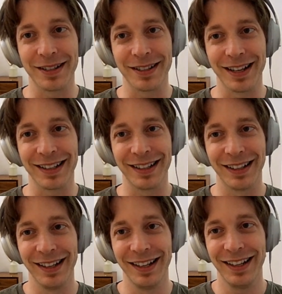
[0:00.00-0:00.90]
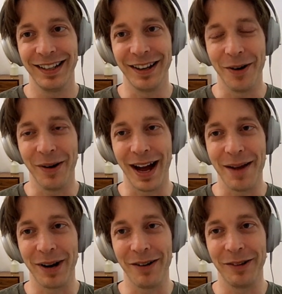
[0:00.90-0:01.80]
It's like mm-hmm. you know
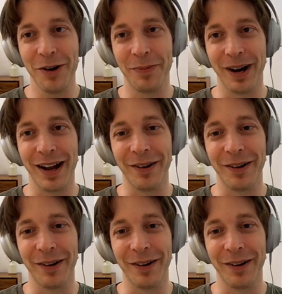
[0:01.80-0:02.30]
highbrow, lowbrow.